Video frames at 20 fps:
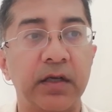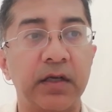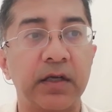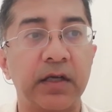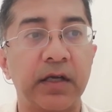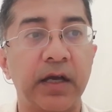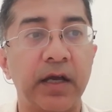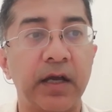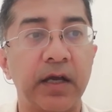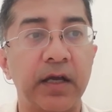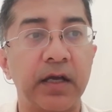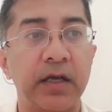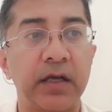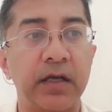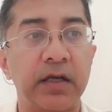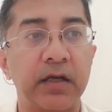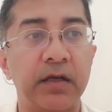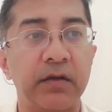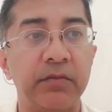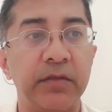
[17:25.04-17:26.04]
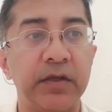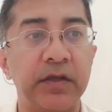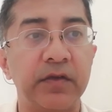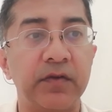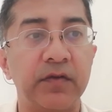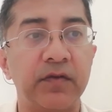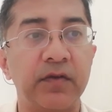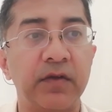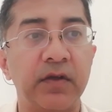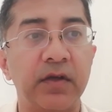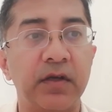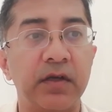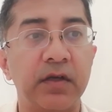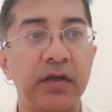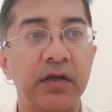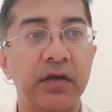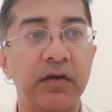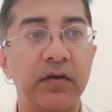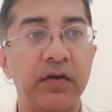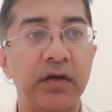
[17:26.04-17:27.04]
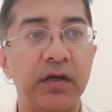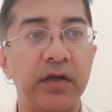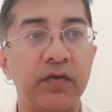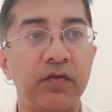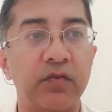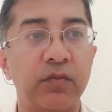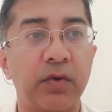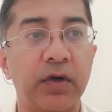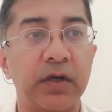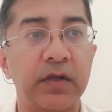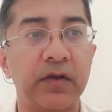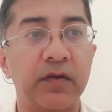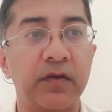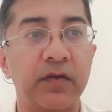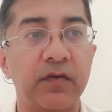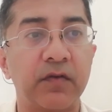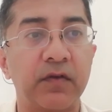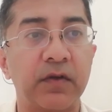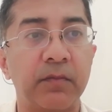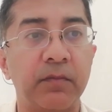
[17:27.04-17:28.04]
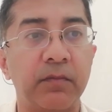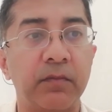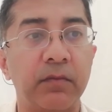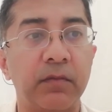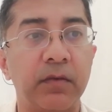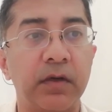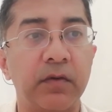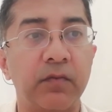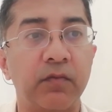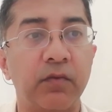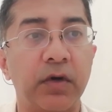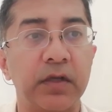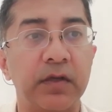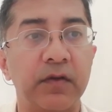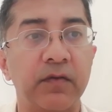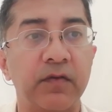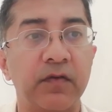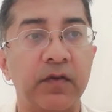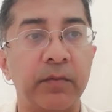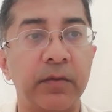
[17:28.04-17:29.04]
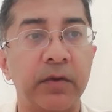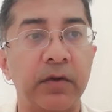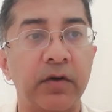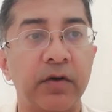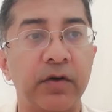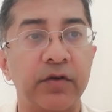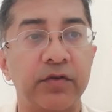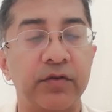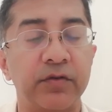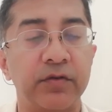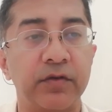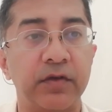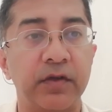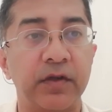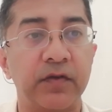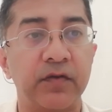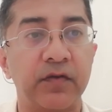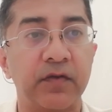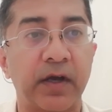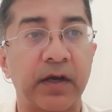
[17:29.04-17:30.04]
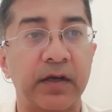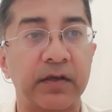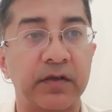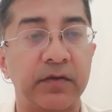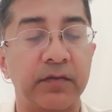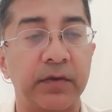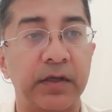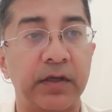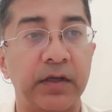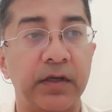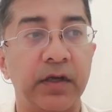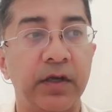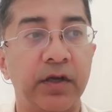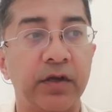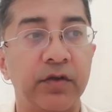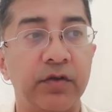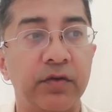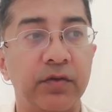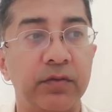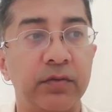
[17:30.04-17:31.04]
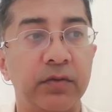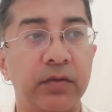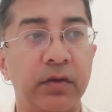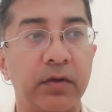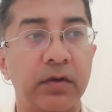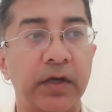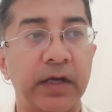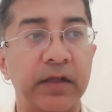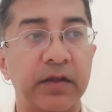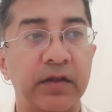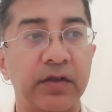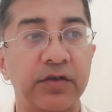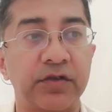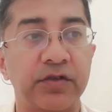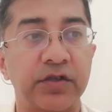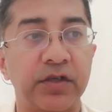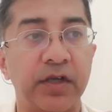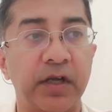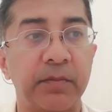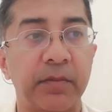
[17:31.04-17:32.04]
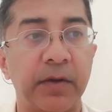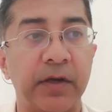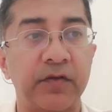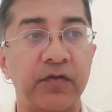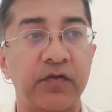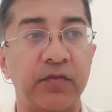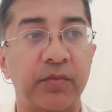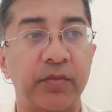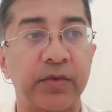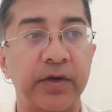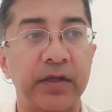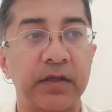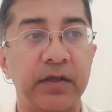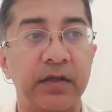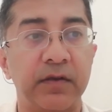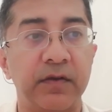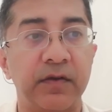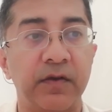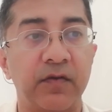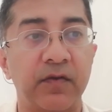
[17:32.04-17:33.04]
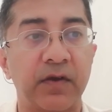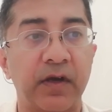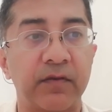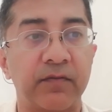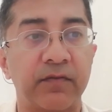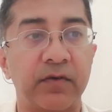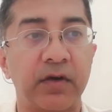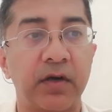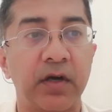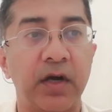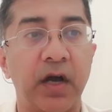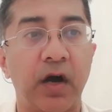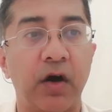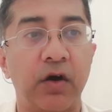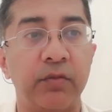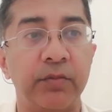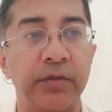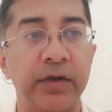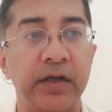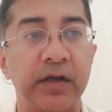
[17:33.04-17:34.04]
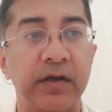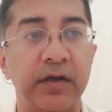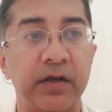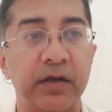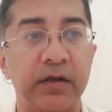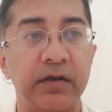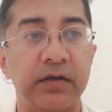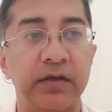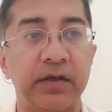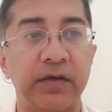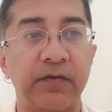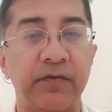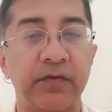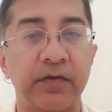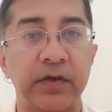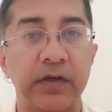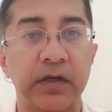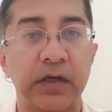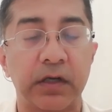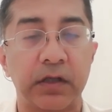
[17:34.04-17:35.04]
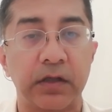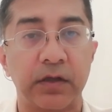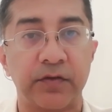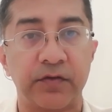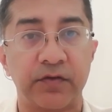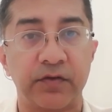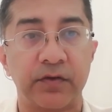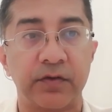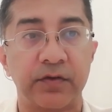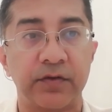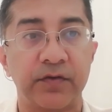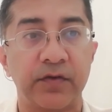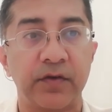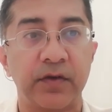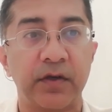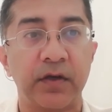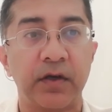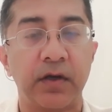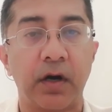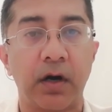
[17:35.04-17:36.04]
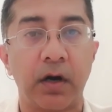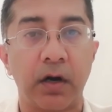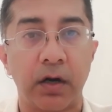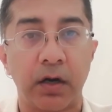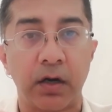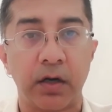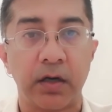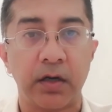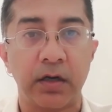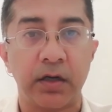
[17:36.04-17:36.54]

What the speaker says: k-means is somewhat similar to this activity. You look at the shape and spread the decipher how many different clusters are